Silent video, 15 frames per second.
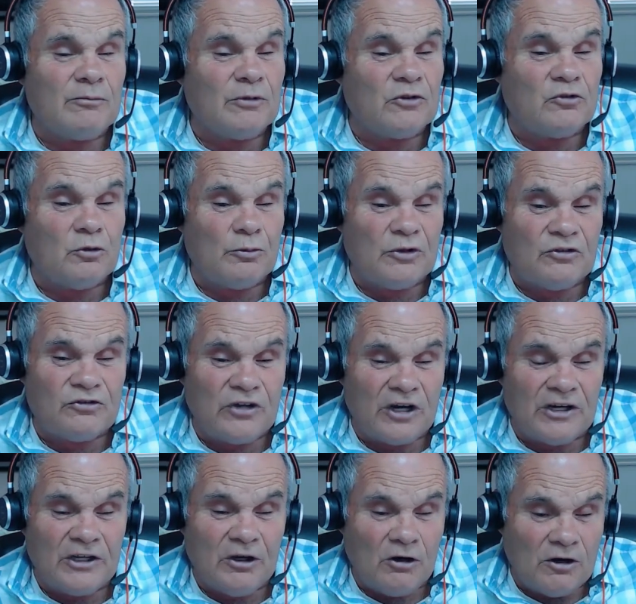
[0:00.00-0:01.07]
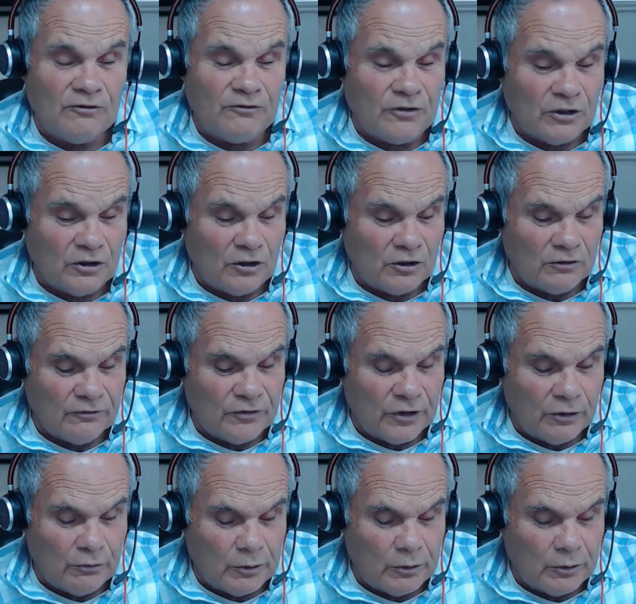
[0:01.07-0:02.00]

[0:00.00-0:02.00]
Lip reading: but you'll be signing off on all of their